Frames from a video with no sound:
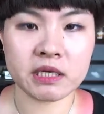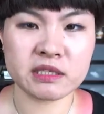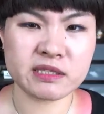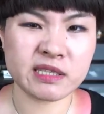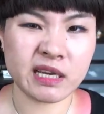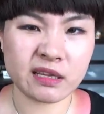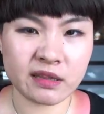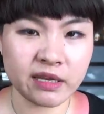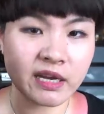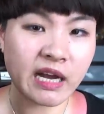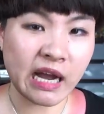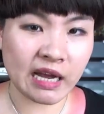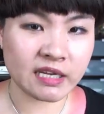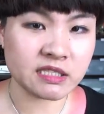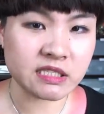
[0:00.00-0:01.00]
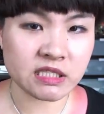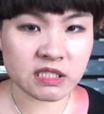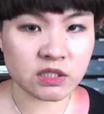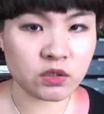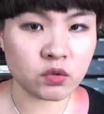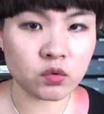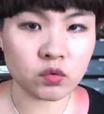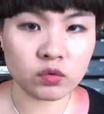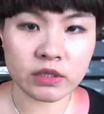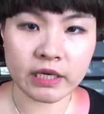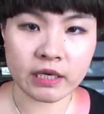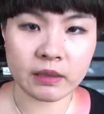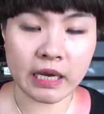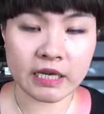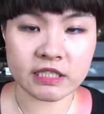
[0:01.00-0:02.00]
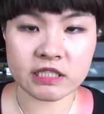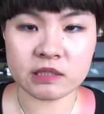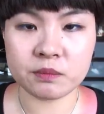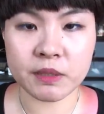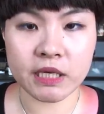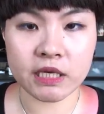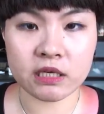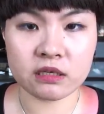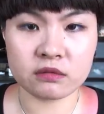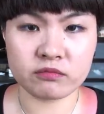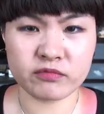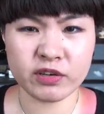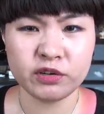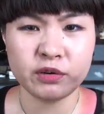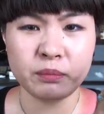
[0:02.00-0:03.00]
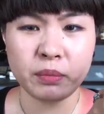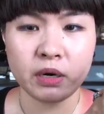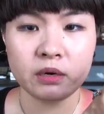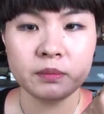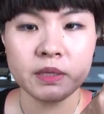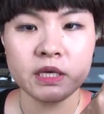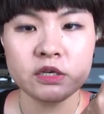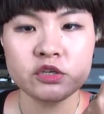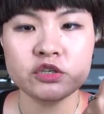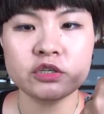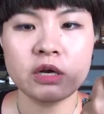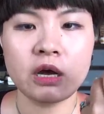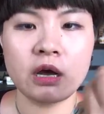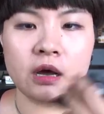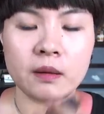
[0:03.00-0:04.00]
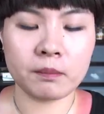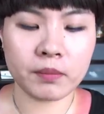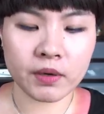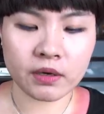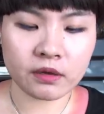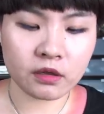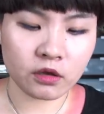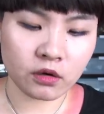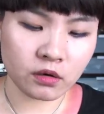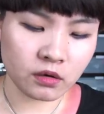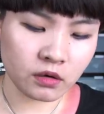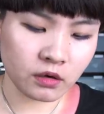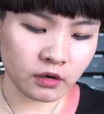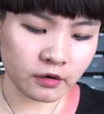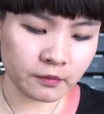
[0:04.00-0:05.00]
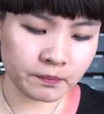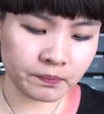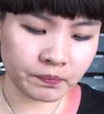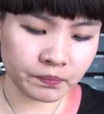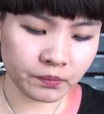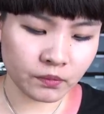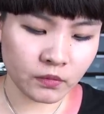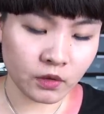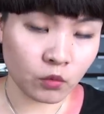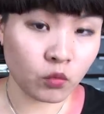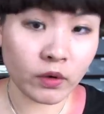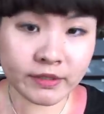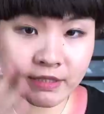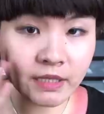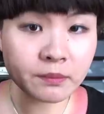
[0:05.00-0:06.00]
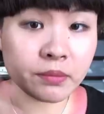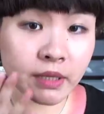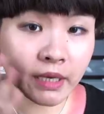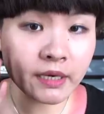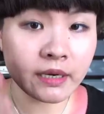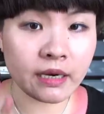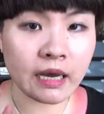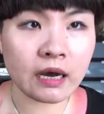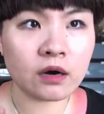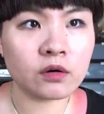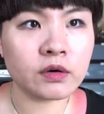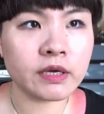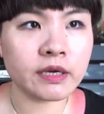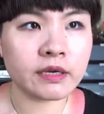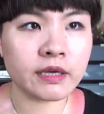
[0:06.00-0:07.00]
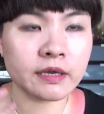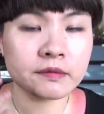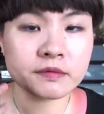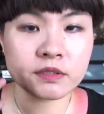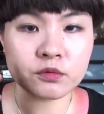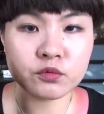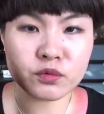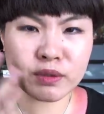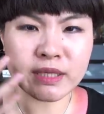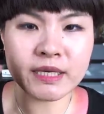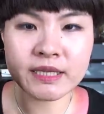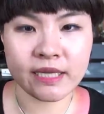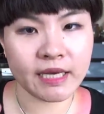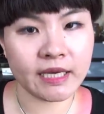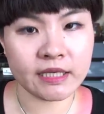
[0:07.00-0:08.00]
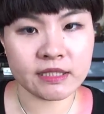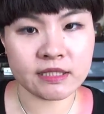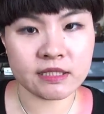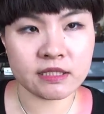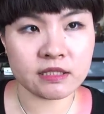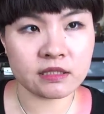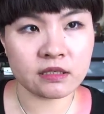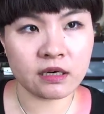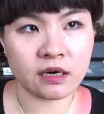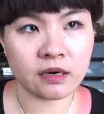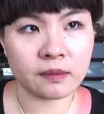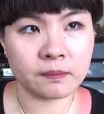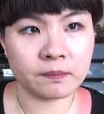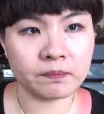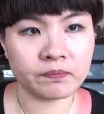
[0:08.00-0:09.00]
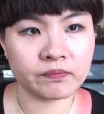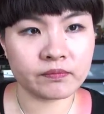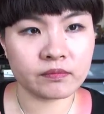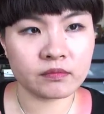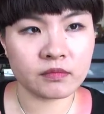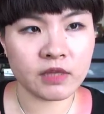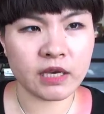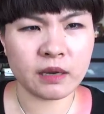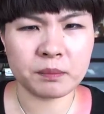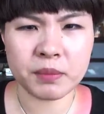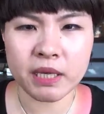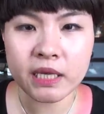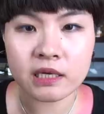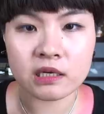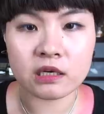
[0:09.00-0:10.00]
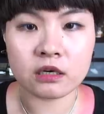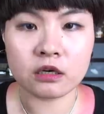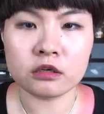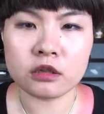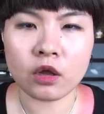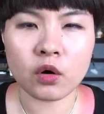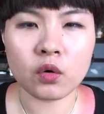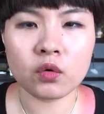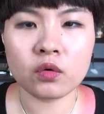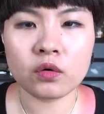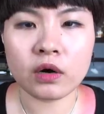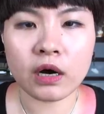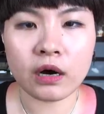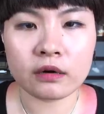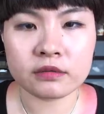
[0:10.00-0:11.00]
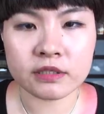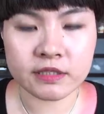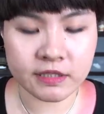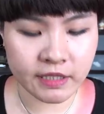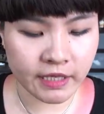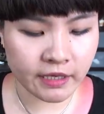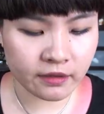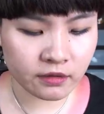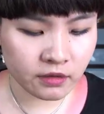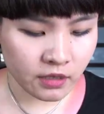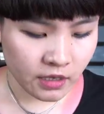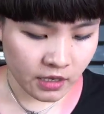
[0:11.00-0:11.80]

It's kind of like an icy cool, like an icy pink, very Barbie-ish. But um, once I blend it out, it gives a really nice, um, like a pink glow on the skin.